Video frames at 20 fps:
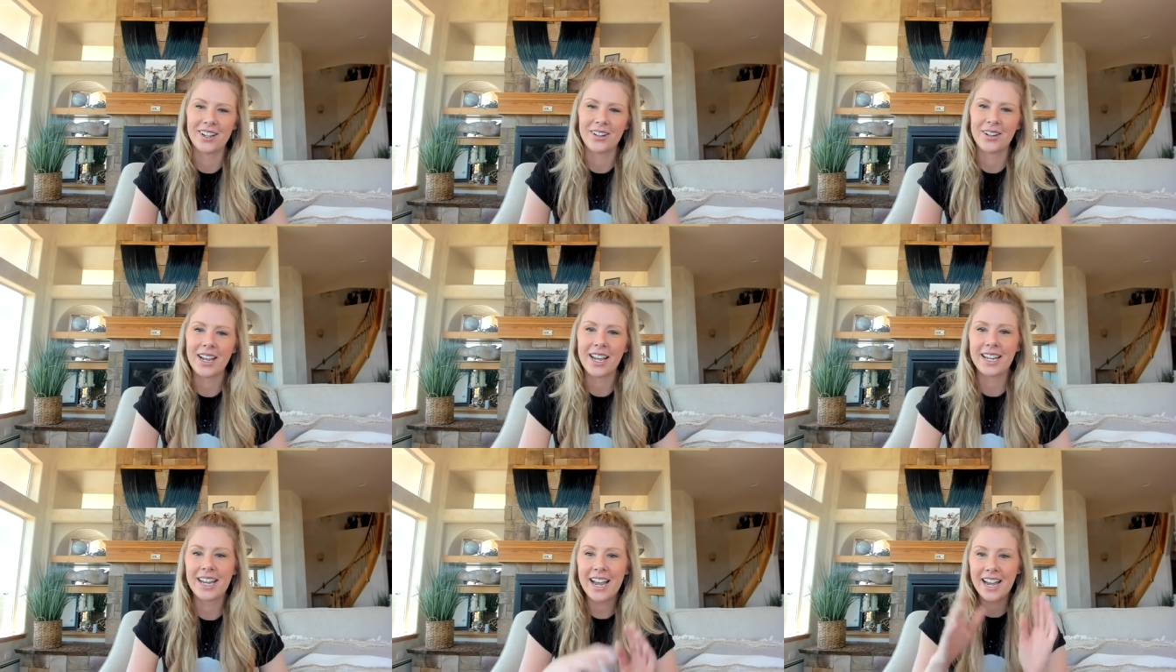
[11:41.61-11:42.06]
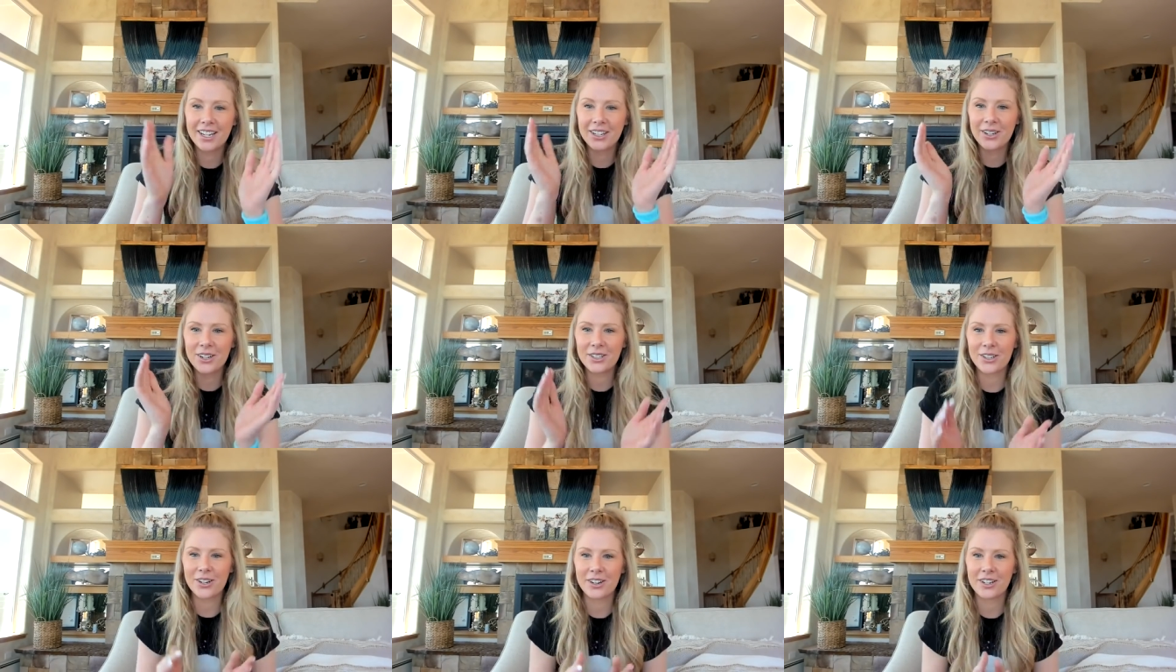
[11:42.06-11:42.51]
Okay, yeah, you
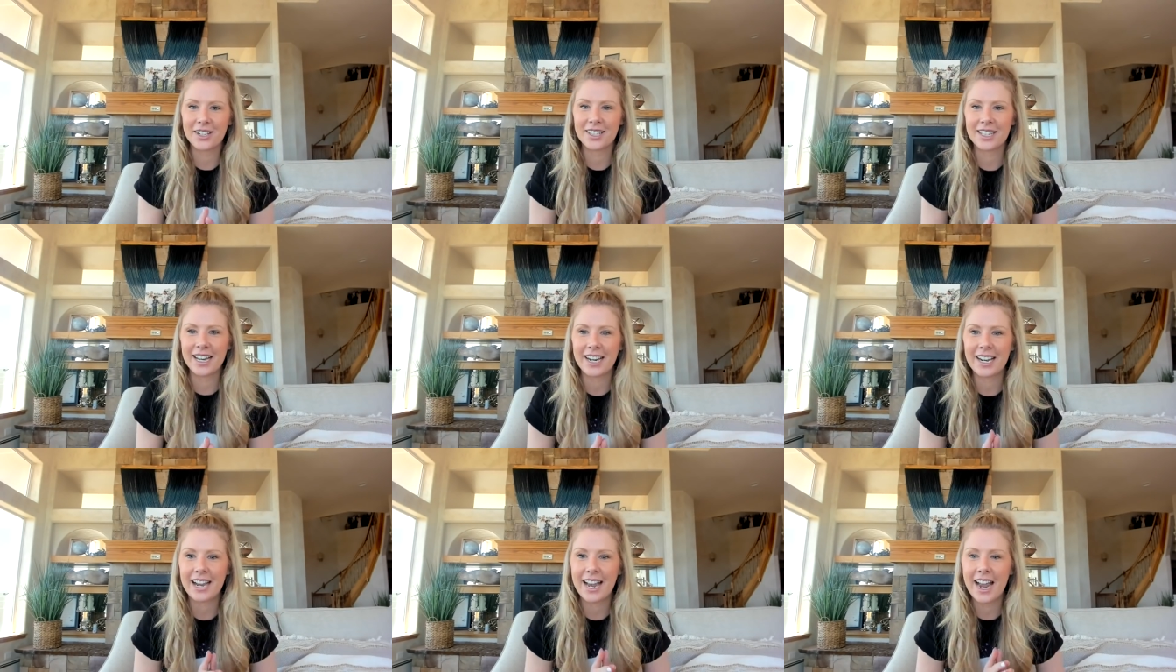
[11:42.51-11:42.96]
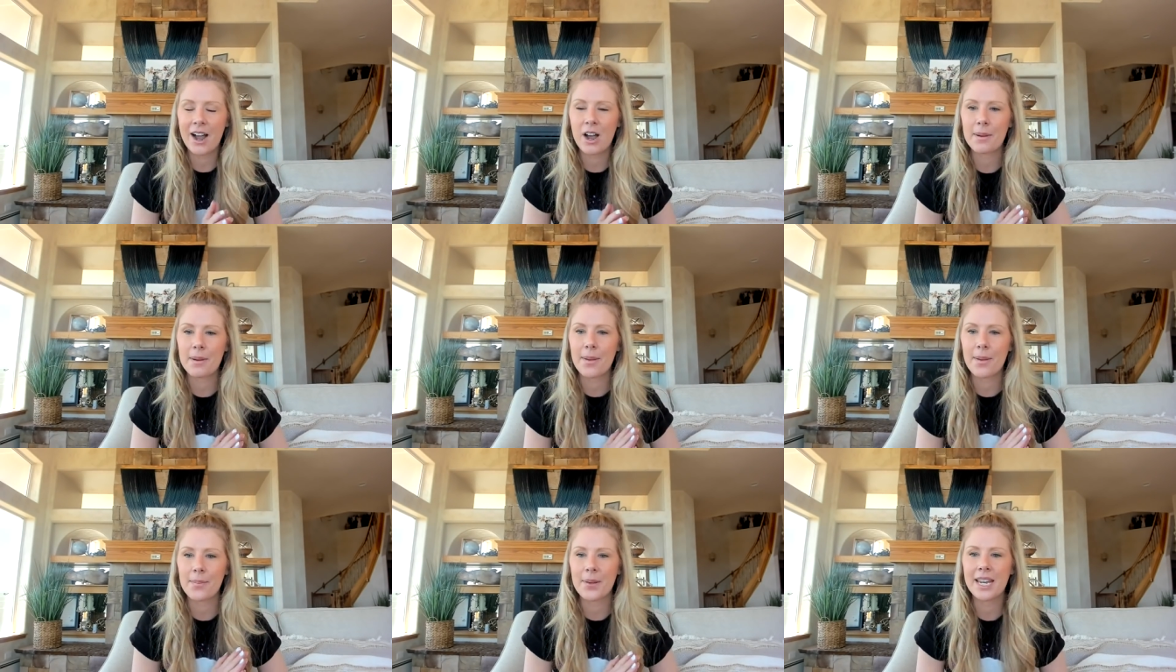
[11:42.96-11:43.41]
guys are already saying it. How
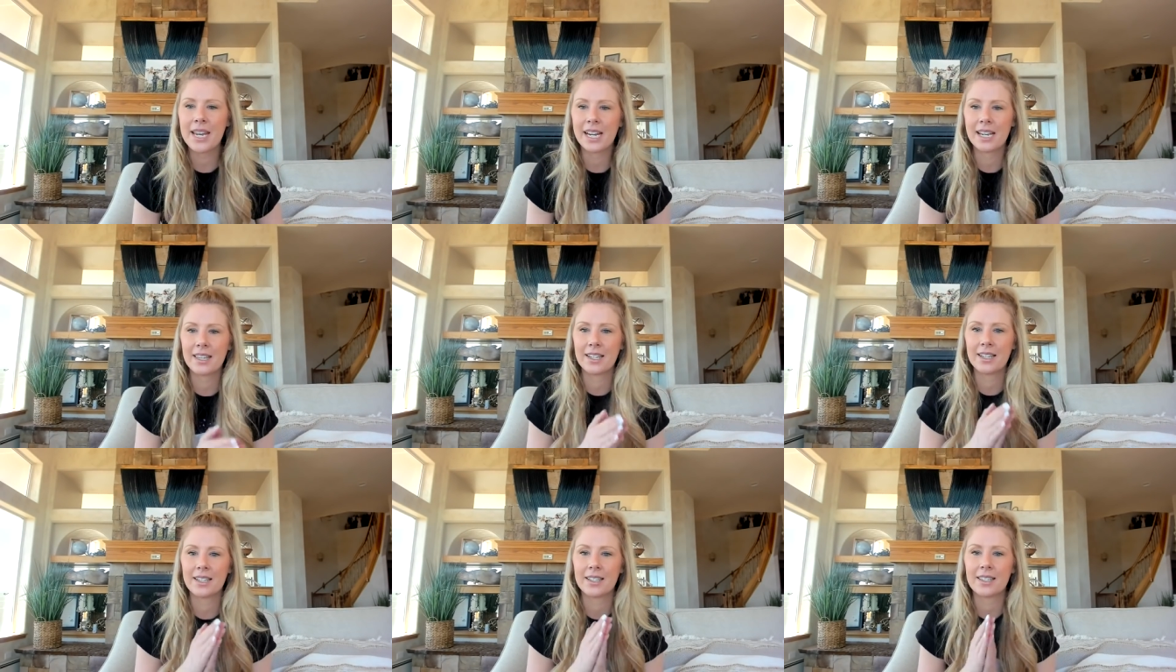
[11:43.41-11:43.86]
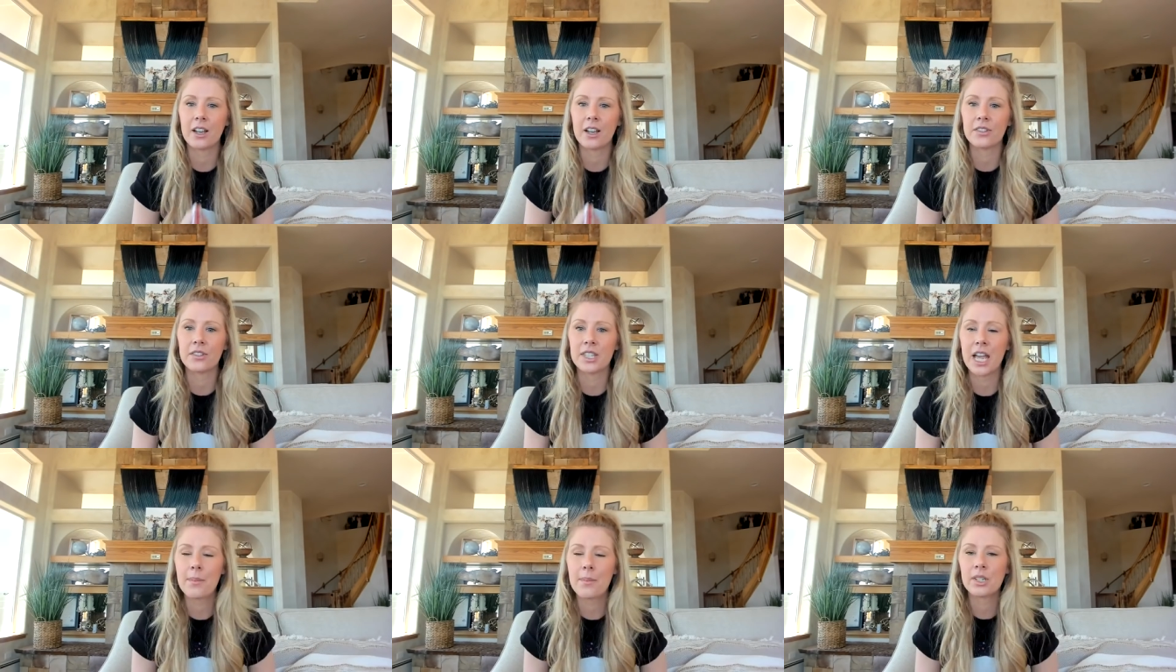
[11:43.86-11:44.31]
I peak, I then self
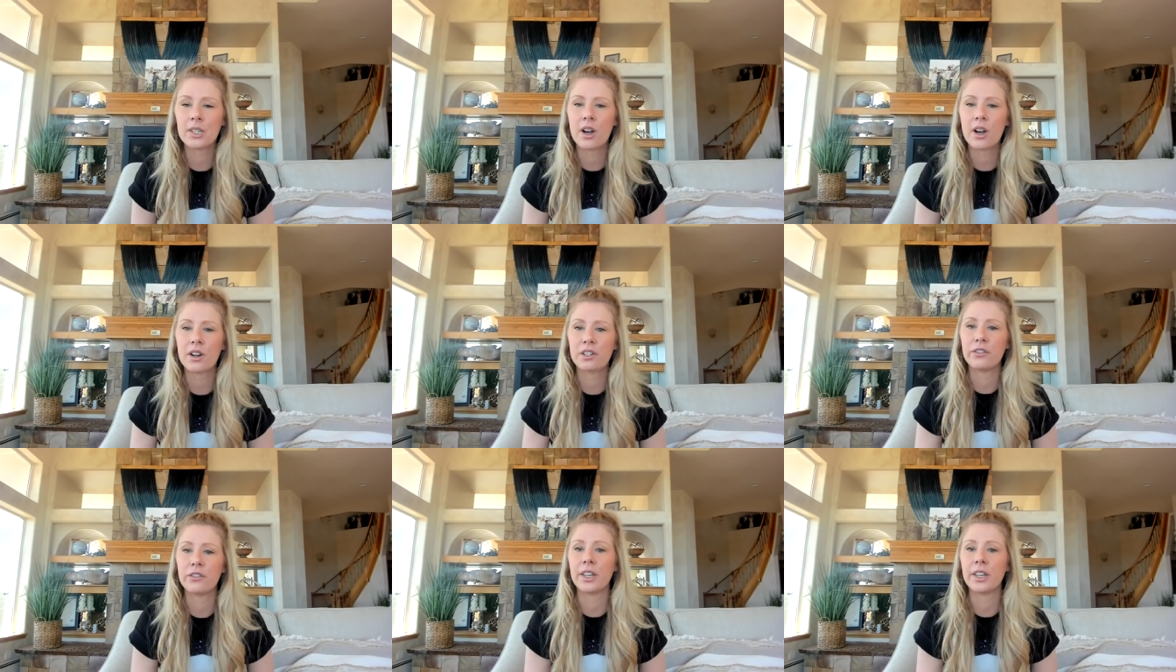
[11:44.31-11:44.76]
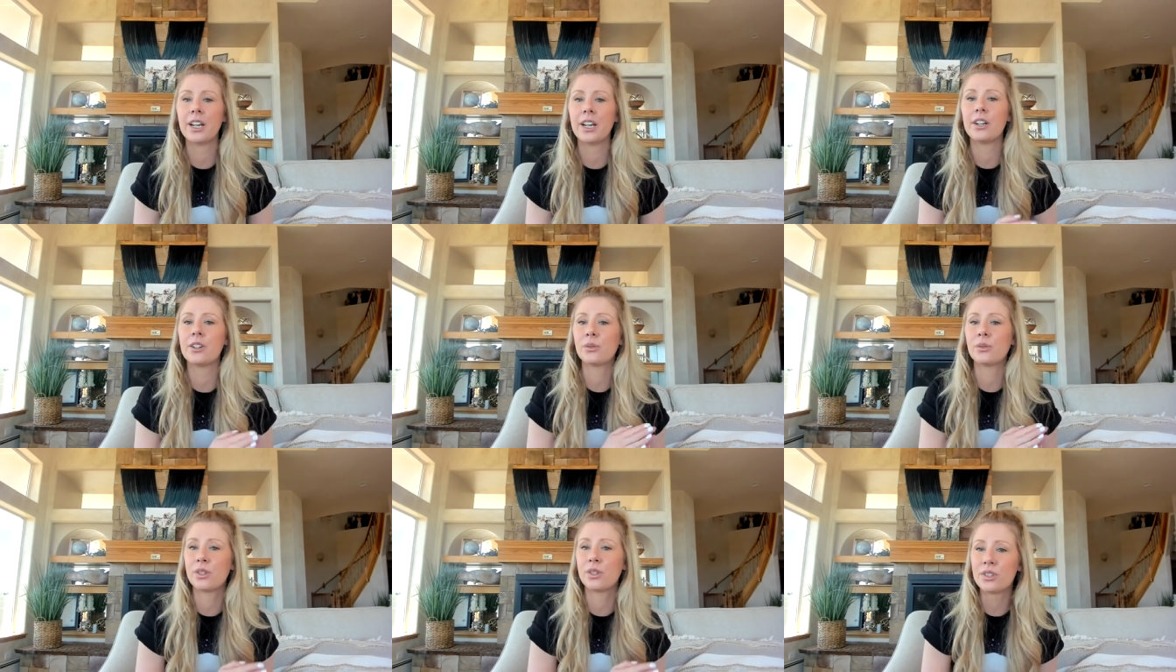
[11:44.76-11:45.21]
sabotage, feeling I
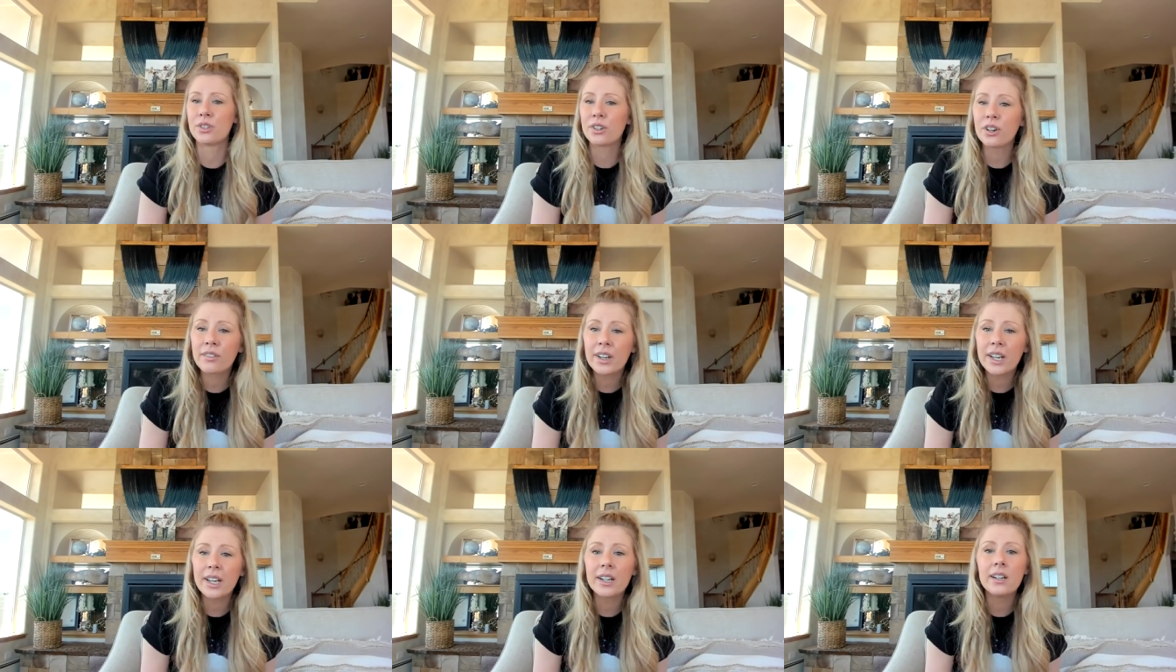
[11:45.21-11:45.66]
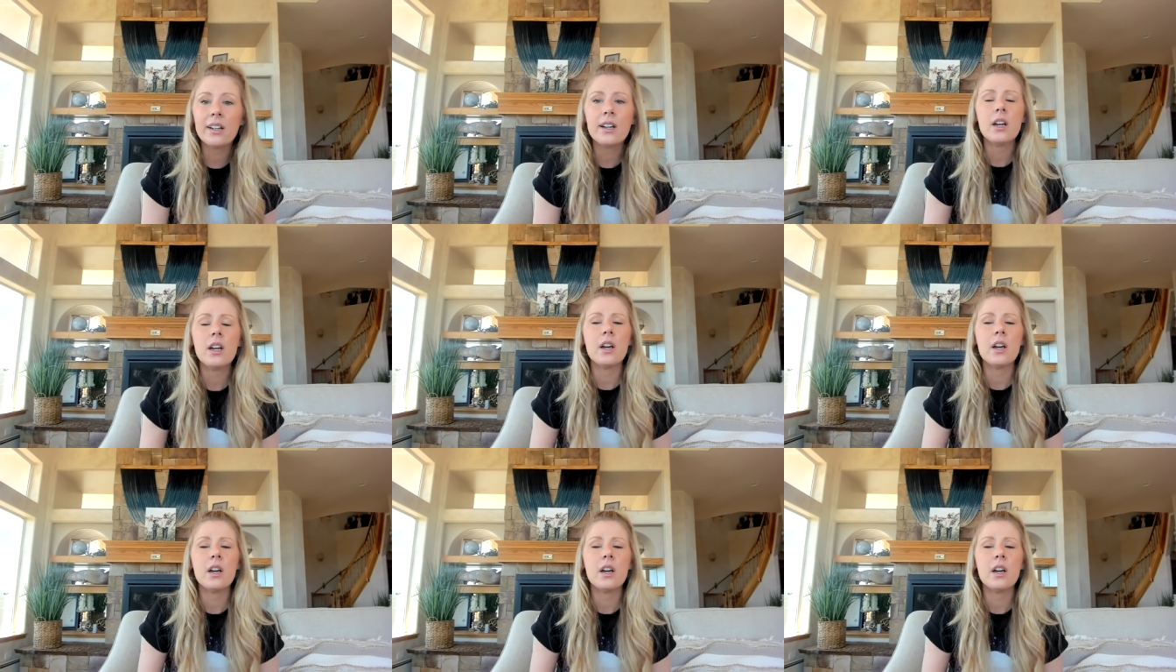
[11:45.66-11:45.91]
don't deserve it.